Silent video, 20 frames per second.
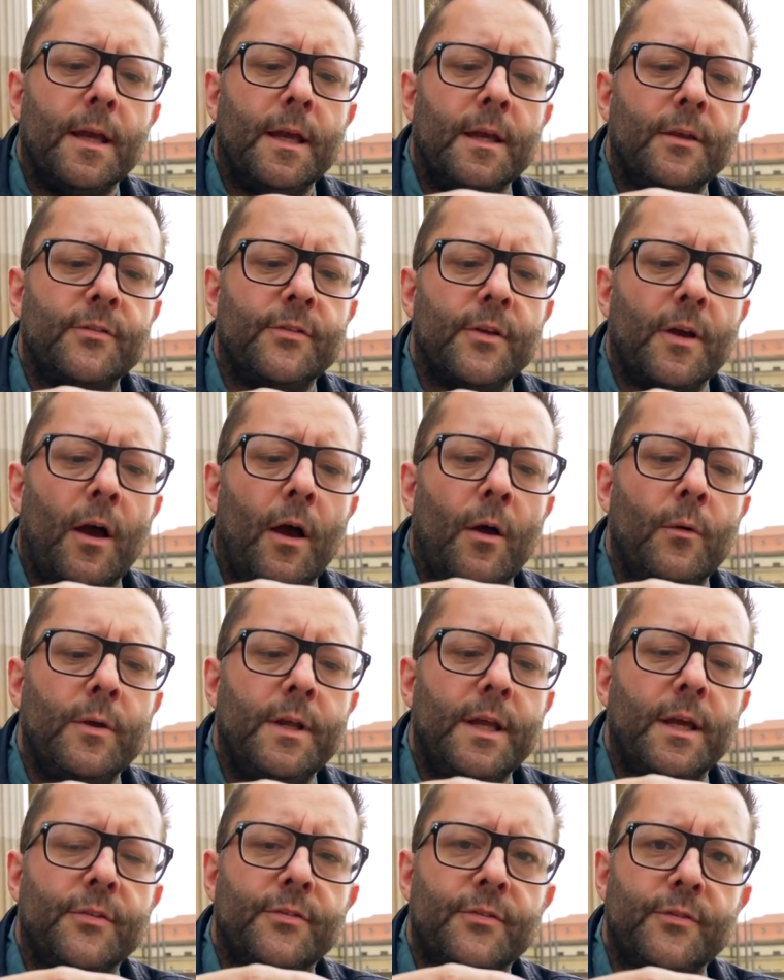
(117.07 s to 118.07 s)
is
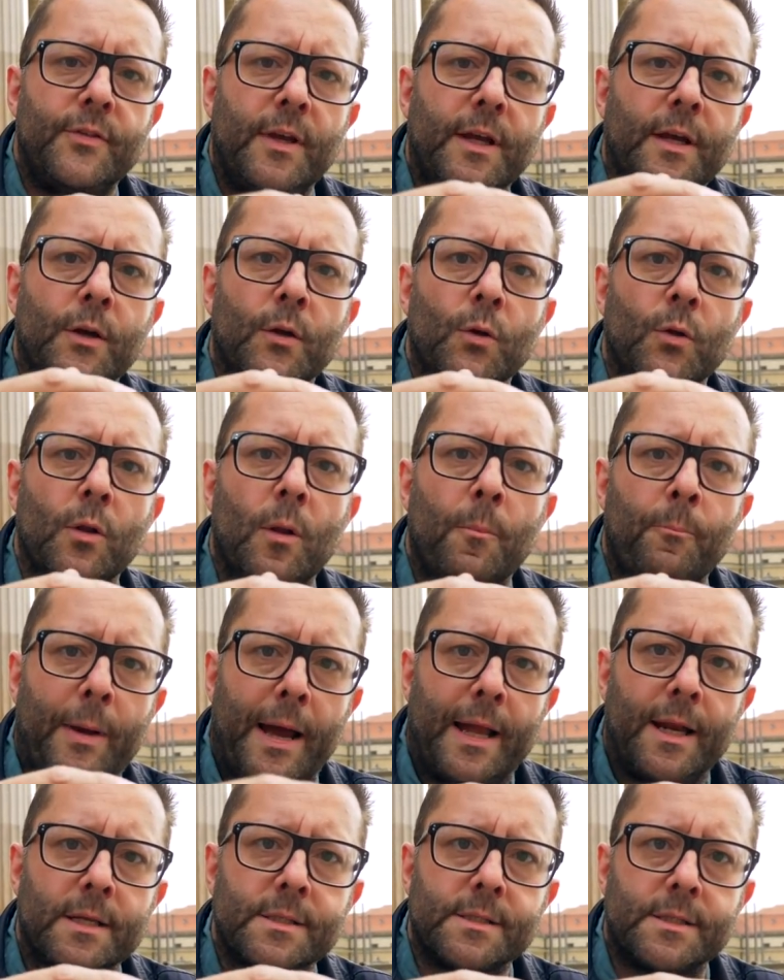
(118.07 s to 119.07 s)
only a single
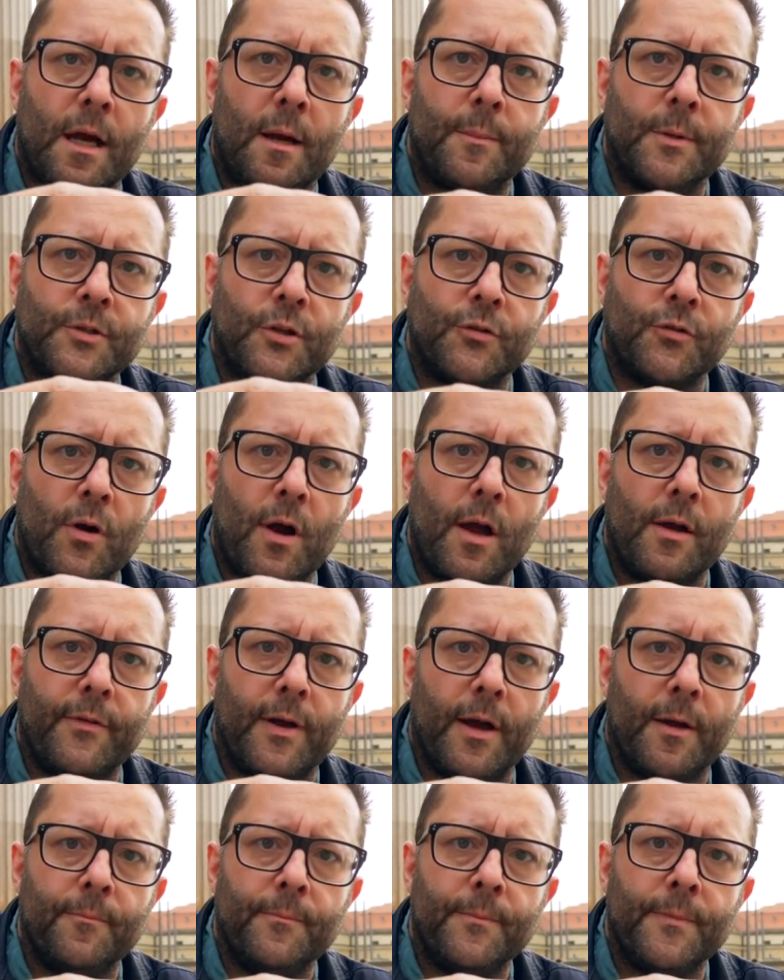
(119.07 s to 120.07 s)
balanced armature
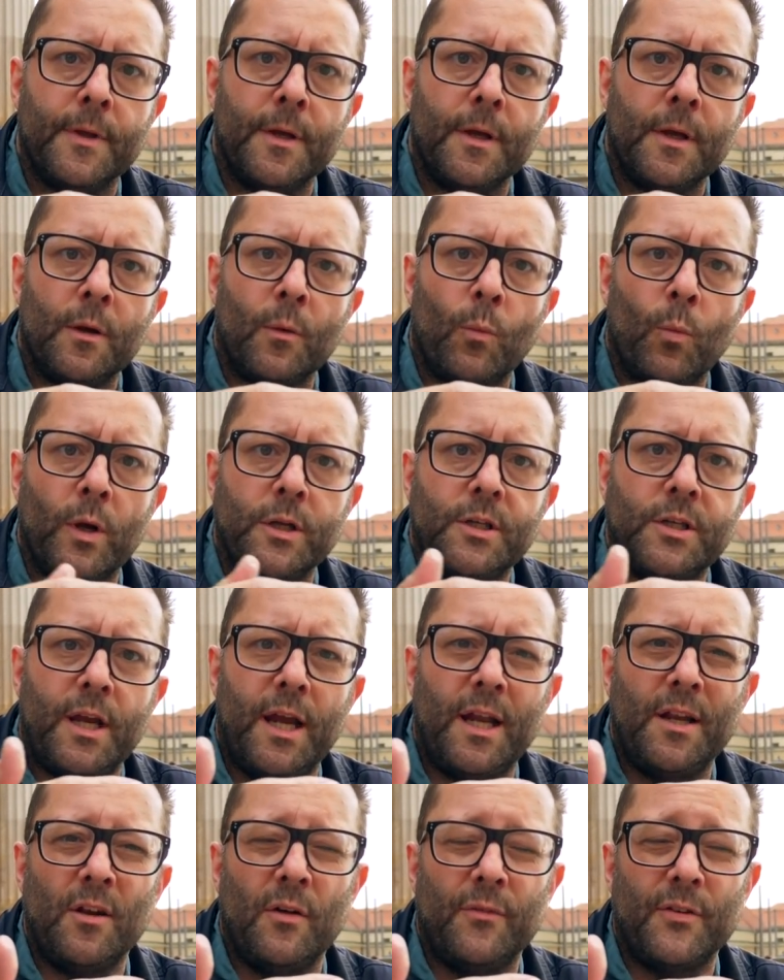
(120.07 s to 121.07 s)
driver, which
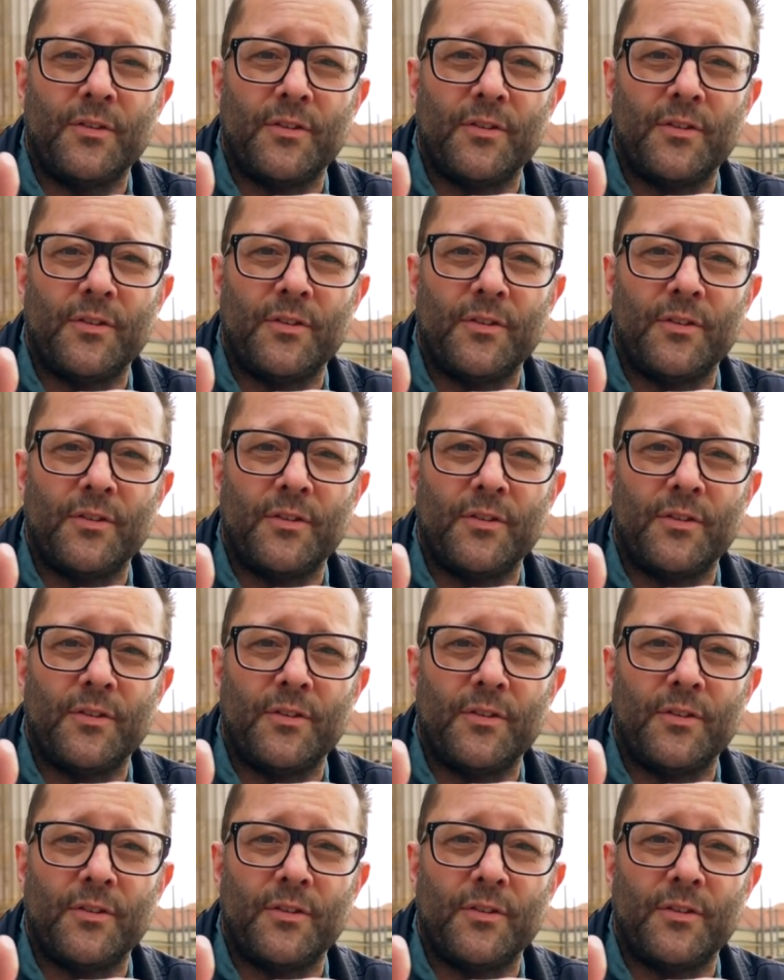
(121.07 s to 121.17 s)
in and of